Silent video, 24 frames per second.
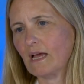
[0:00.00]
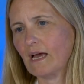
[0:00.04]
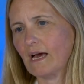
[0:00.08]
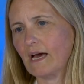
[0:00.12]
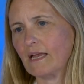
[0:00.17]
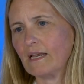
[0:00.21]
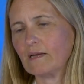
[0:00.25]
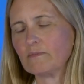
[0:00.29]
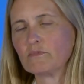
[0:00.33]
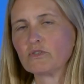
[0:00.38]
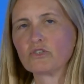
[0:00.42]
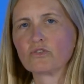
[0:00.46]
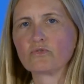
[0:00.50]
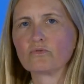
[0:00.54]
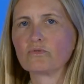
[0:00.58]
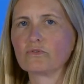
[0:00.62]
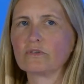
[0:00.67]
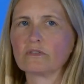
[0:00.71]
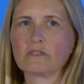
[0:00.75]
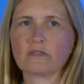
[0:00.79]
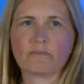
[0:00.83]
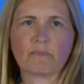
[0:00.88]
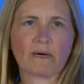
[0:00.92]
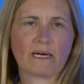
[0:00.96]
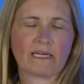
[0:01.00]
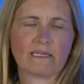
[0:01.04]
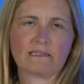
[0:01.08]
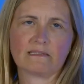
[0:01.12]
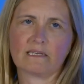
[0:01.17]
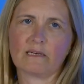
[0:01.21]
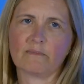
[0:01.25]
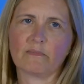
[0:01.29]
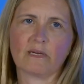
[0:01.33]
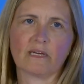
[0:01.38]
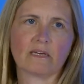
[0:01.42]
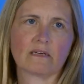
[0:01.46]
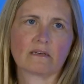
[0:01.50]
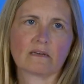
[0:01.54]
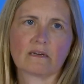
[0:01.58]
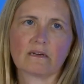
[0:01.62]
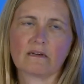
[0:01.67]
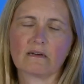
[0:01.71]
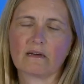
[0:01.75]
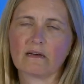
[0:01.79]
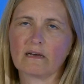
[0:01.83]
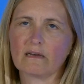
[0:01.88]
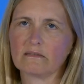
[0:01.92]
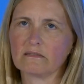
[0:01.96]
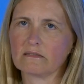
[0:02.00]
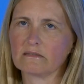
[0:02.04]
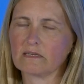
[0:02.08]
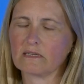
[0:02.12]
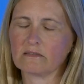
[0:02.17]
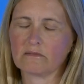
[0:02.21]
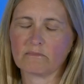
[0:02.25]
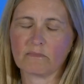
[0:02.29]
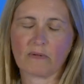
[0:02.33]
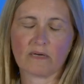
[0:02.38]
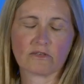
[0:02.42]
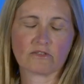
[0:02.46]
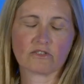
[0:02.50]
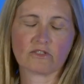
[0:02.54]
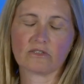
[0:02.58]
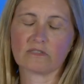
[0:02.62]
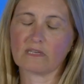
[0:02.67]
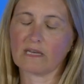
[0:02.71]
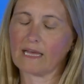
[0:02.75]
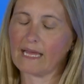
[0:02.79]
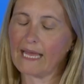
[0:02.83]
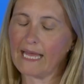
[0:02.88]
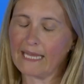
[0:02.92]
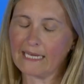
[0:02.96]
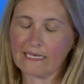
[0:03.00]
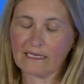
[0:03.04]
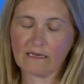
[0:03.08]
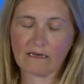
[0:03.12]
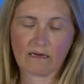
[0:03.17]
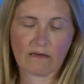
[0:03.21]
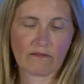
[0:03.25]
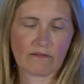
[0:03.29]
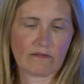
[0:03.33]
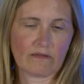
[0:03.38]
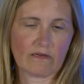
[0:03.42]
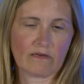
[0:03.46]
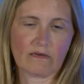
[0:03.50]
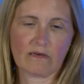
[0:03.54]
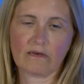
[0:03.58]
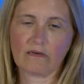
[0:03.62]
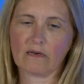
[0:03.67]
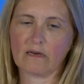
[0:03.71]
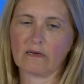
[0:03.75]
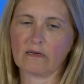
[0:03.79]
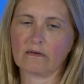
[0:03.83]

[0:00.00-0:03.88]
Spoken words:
And I'm sure that the pandemic, as much as any other